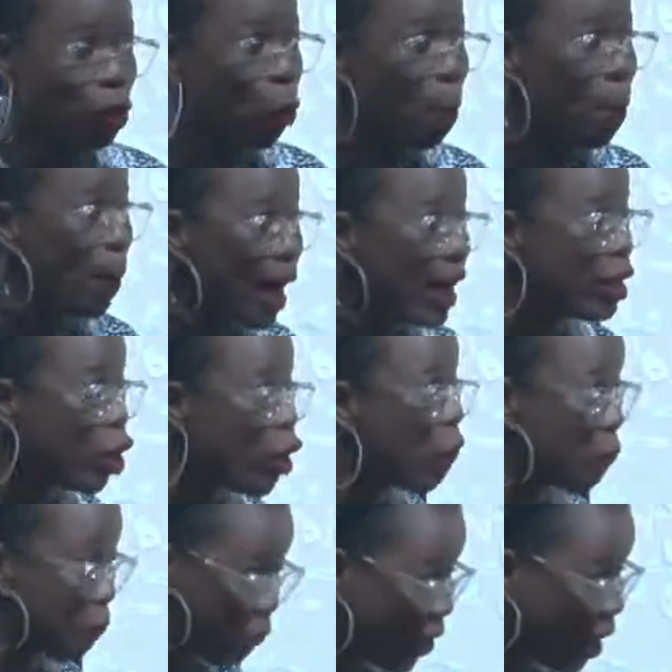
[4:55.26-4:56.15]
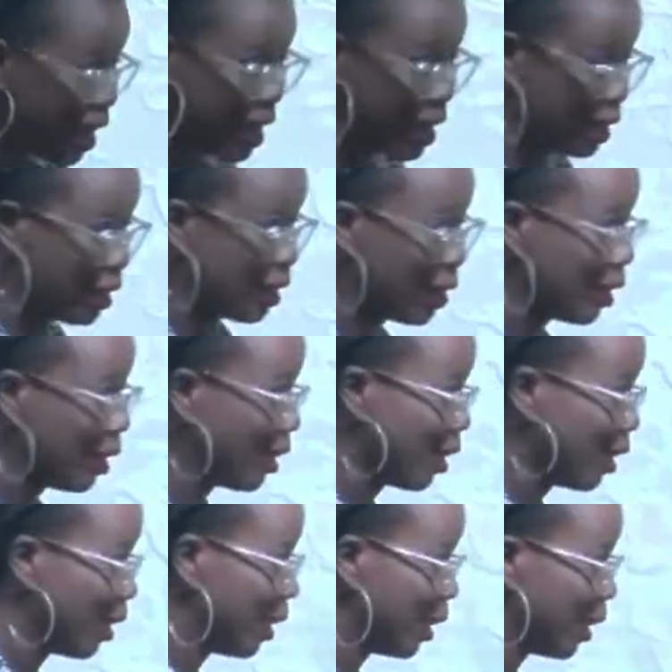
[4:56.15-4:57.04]
you might not feel it,
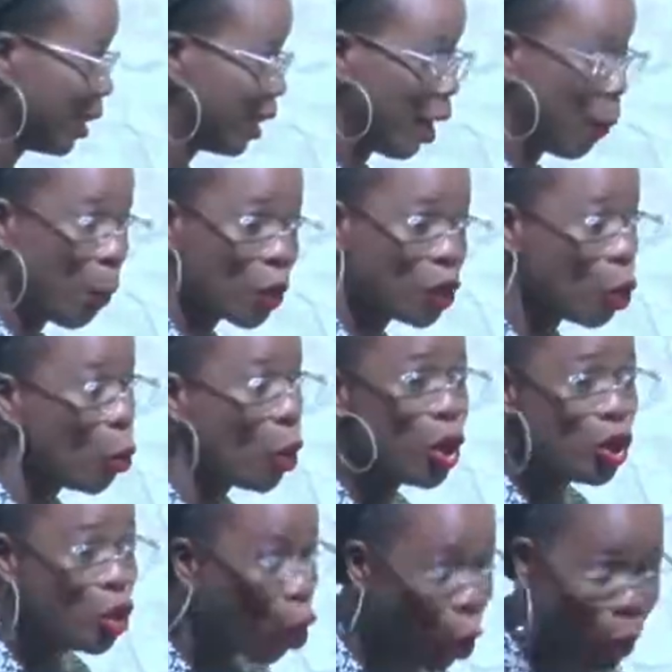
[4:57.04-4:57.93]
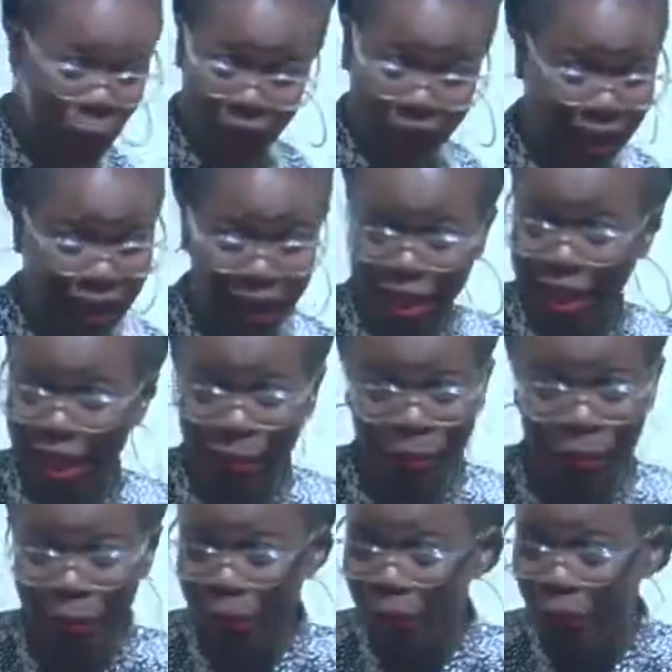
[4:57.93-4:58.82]
but you will know it,
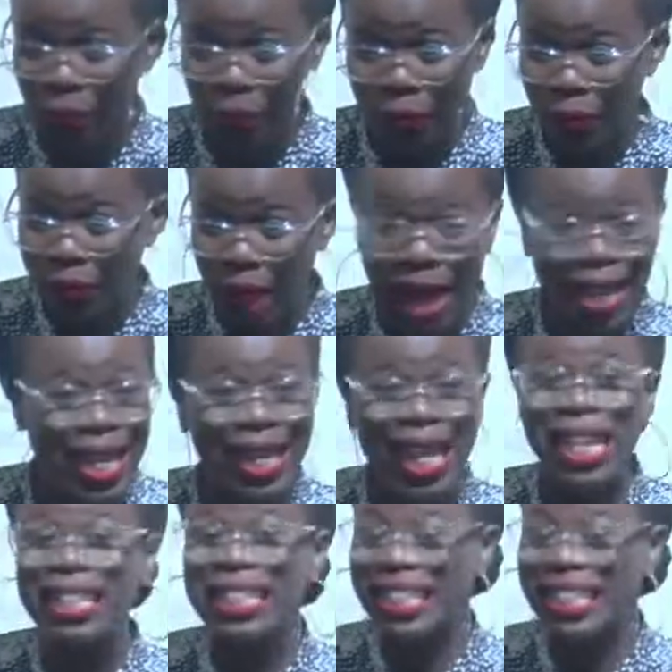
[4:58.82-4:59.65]
and they can't